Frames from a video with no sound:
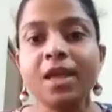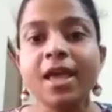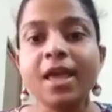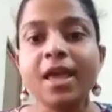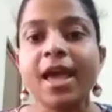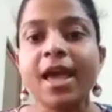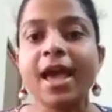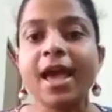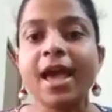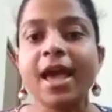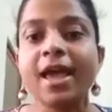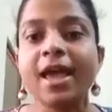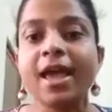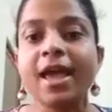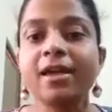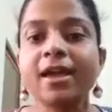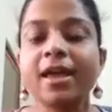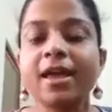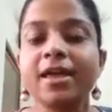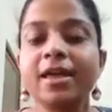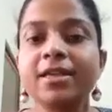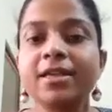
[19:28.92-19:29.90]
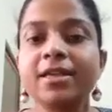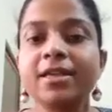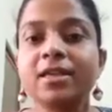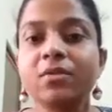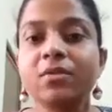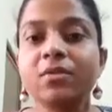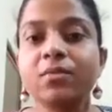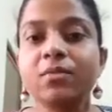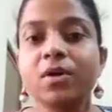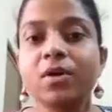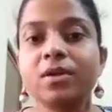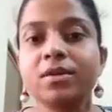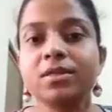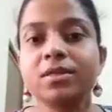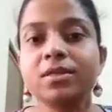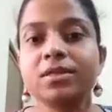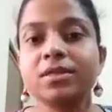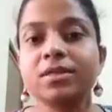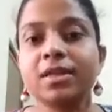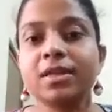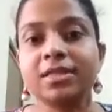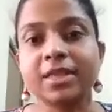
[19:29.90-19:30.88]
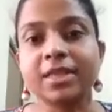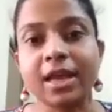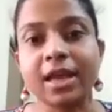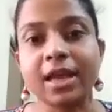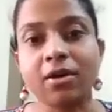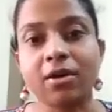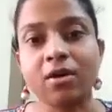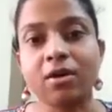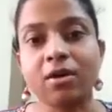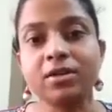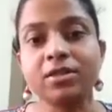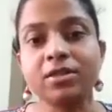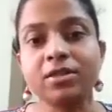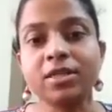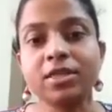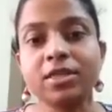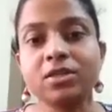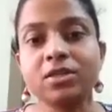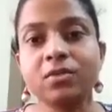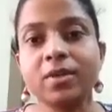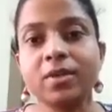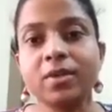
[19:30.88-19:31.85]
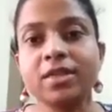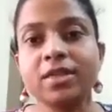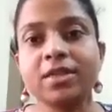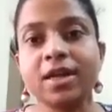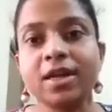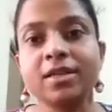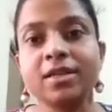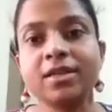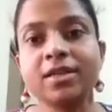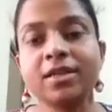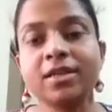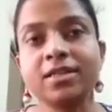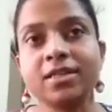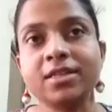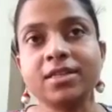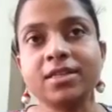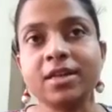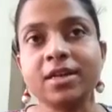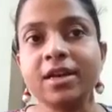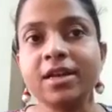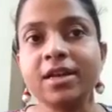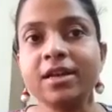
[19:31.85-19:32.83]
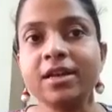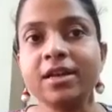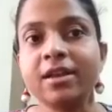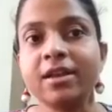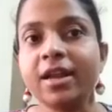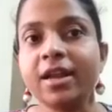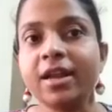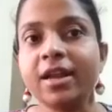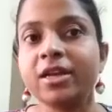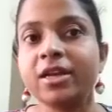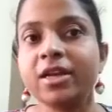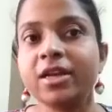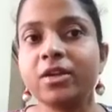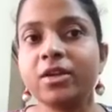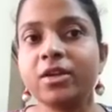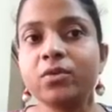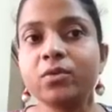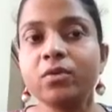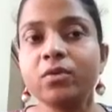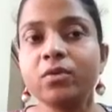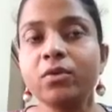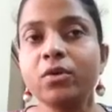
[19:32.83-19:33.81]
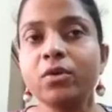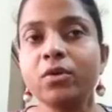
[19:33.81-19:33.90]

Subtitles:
Erik Erikson was the psychologist who has done this study related to